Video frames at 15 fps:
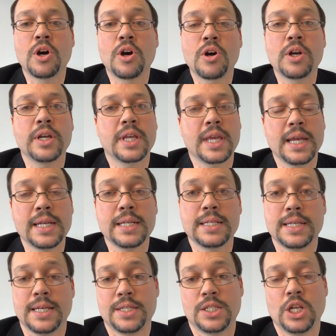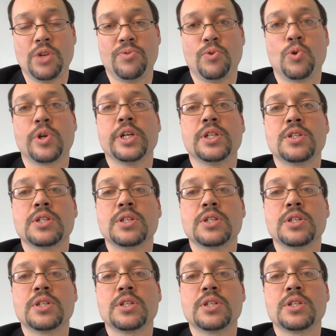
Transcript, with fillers: aren't getting tested for it.